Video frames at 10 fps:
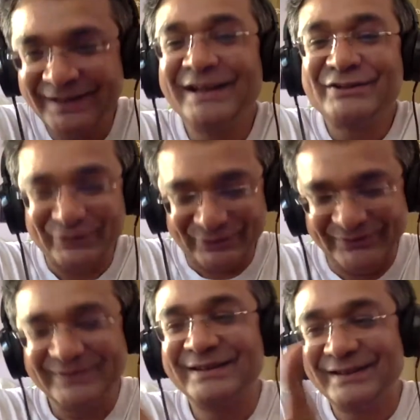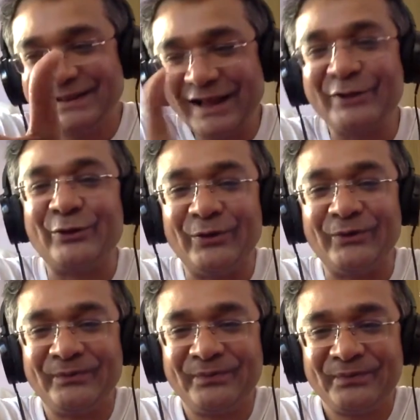So, there you go.
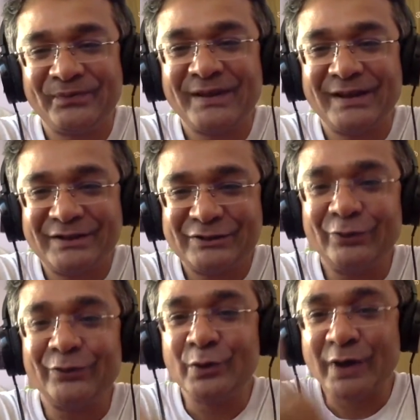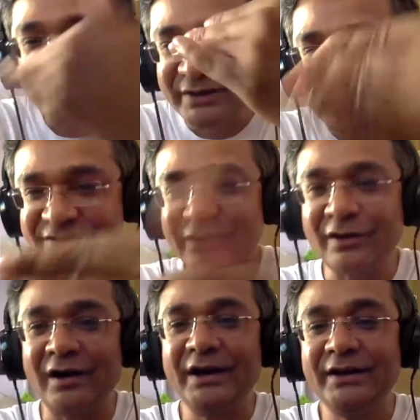So, you have
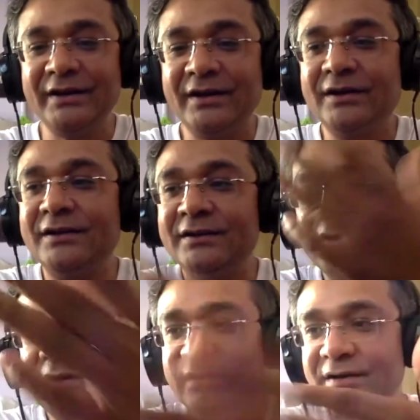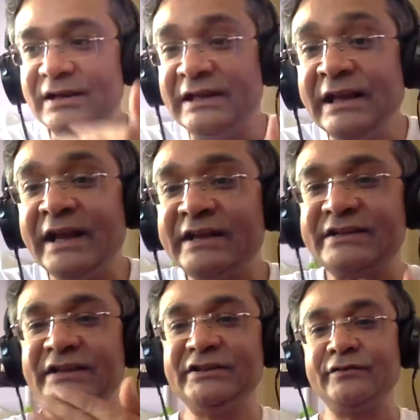destroyed the innate
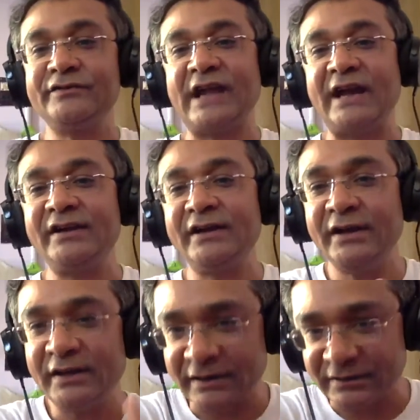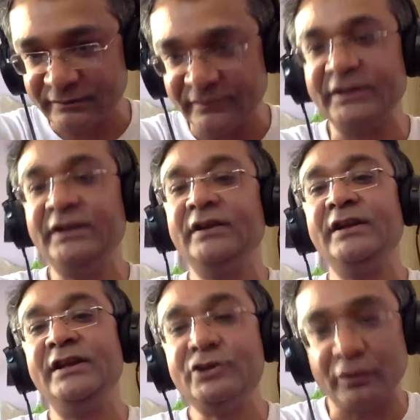sense of sanctity that is within
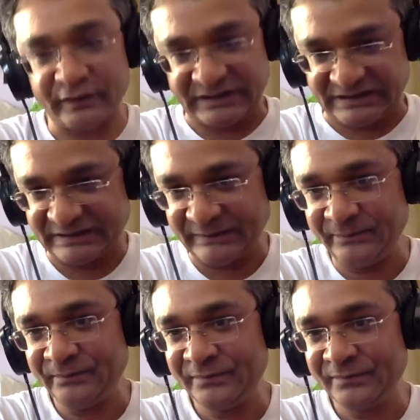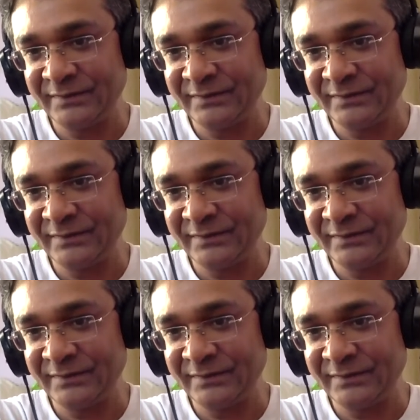each of us. Yes.